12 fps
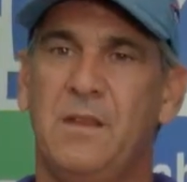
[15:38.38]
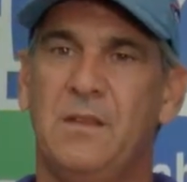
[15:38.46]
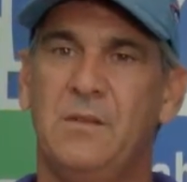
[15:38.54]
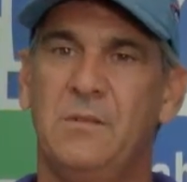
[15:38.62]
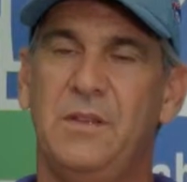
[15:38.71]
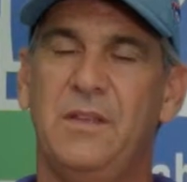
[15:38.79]

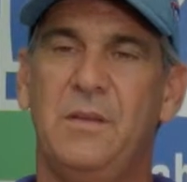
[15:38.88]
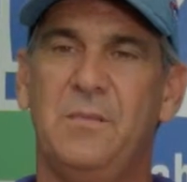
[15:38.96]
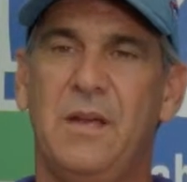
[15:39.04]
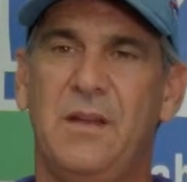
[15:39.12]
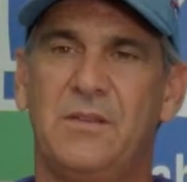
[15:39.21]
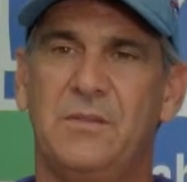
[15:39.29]
with a
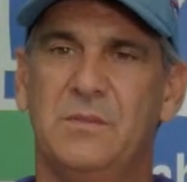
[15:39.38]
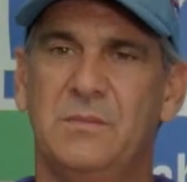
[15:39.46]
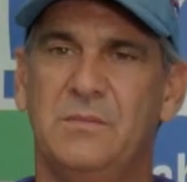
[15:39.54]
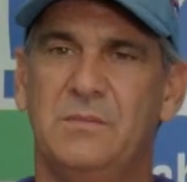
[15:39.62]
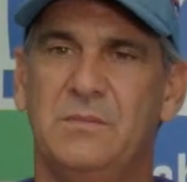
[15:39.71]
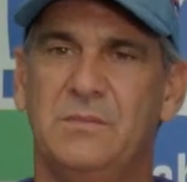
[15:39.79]

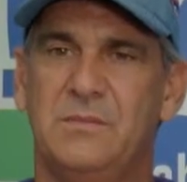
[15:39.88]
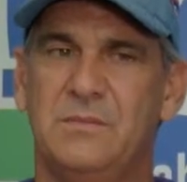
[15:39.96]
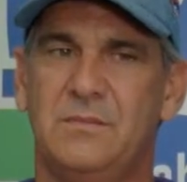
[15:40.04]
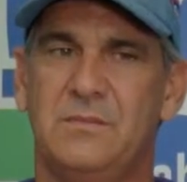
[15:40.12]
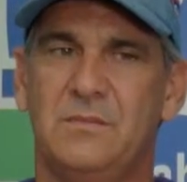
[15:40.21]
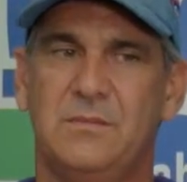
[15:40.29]
bathroom
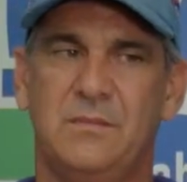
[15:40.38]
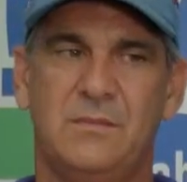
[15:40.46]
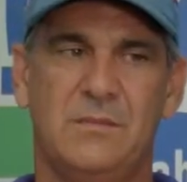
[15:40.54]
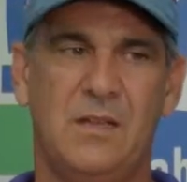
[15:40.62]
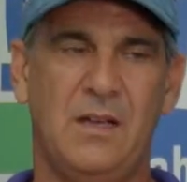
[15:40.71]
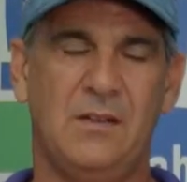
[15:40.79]

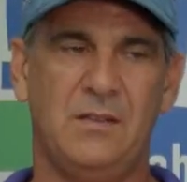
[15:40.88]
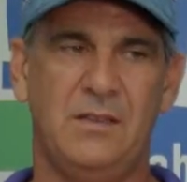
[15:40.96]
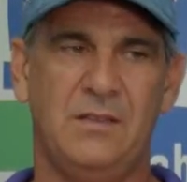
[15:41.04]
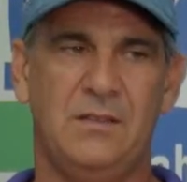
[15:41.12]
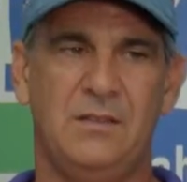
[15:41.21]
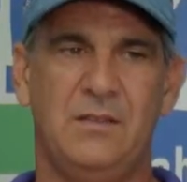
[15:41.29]
outlet,